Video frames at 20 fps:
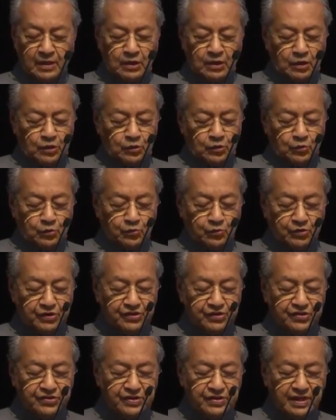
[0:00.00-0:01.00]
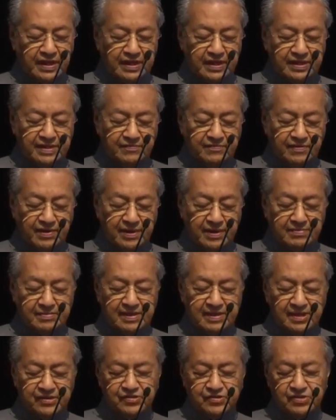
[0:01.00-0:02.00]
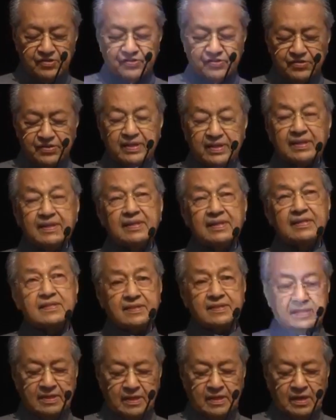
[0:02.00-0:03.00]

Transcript: to reach a developed nation status